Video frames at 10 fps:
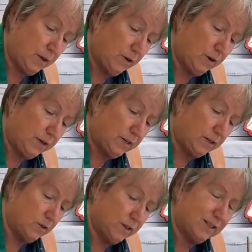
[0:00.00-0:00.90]
be
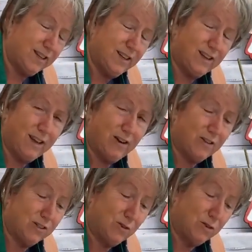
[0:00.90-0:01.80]
118 degrees in
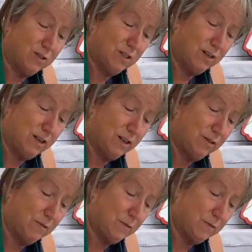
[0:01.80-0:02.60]
Arizona today.